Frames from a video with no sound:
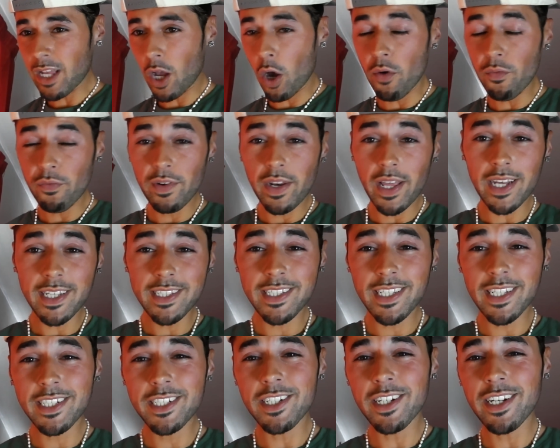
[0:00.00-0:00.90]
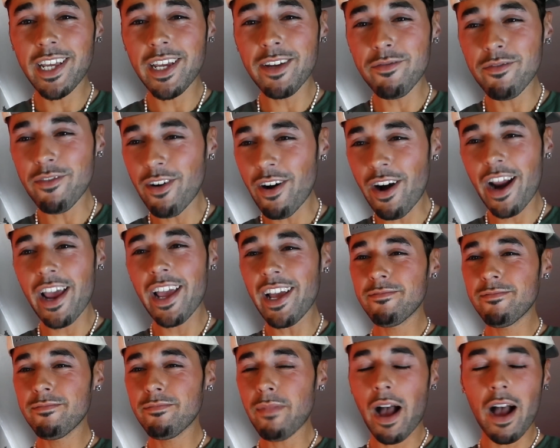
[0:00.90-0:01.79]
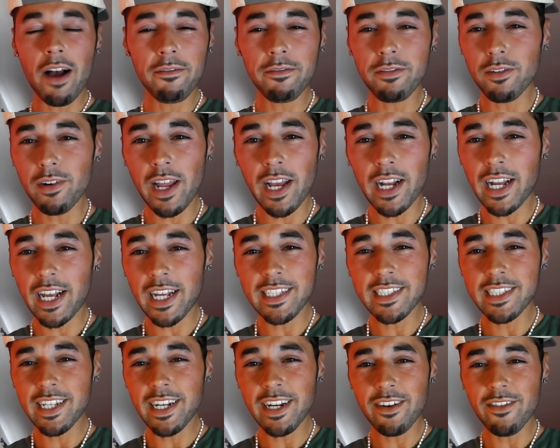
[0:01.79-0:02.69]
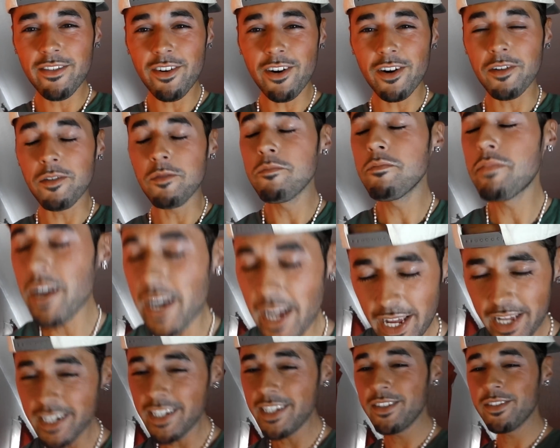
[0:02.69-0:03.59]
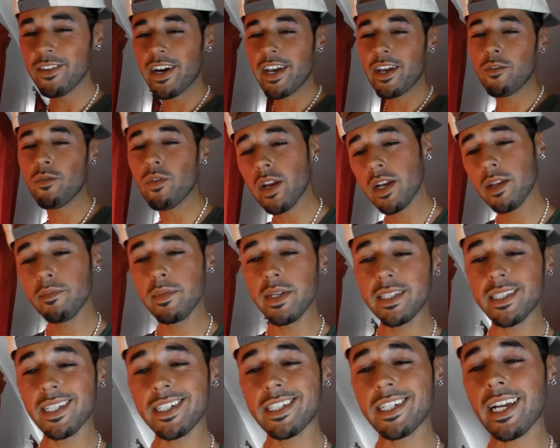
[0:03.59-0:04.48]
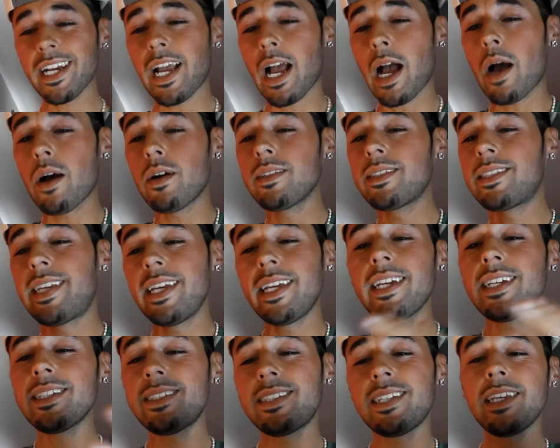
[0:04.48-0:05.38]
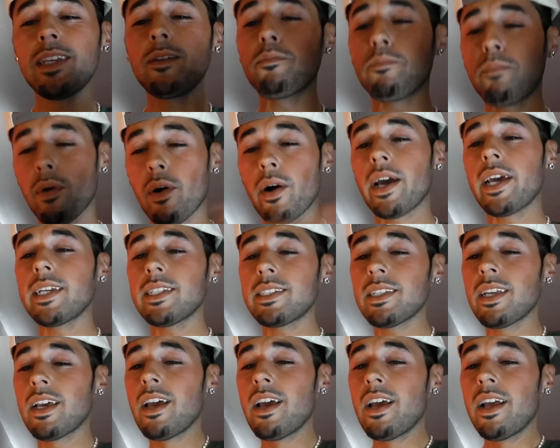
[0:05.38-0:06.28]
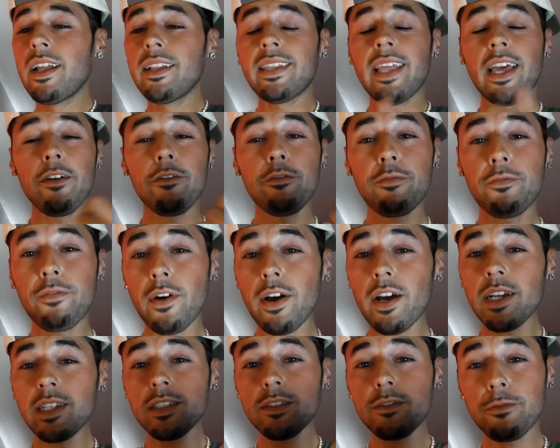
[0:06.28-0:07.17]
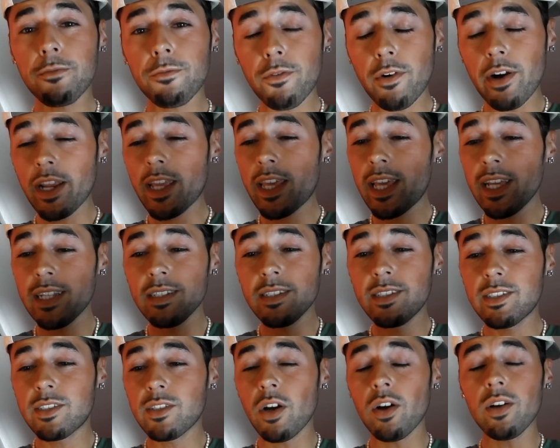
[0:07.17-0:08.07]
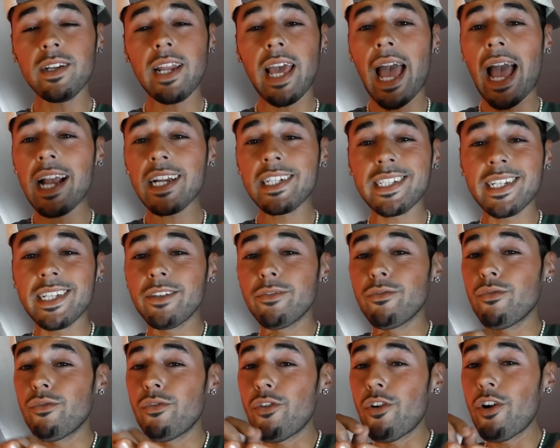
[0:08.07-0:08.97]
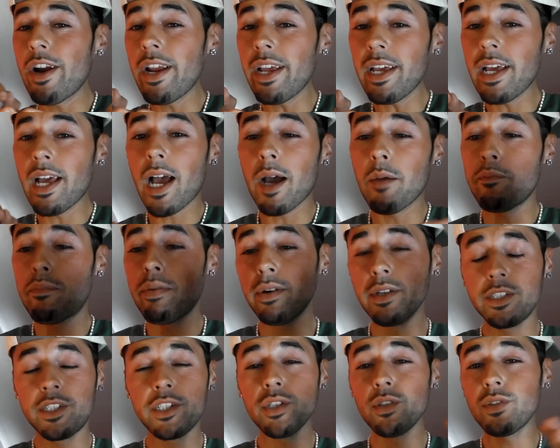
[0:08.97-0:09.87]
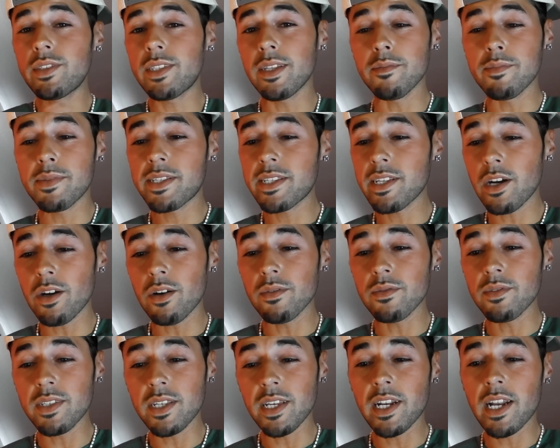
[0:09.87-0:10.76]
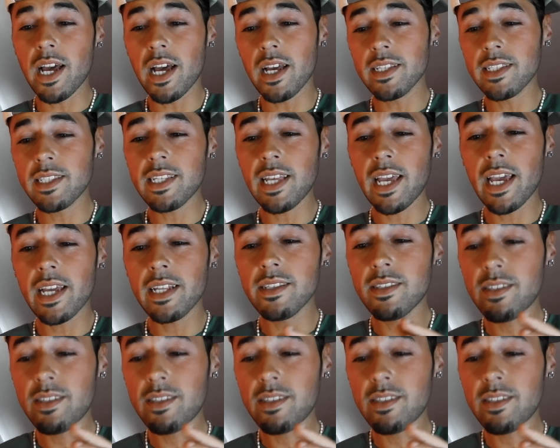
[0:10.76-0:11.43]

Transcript: Hopefully I said your name right, but I feel like I said it wrong. But anyway, wanted me to check out TNT Boys, their first freaking song they actually writ and produced themselves, you know what I'm saying?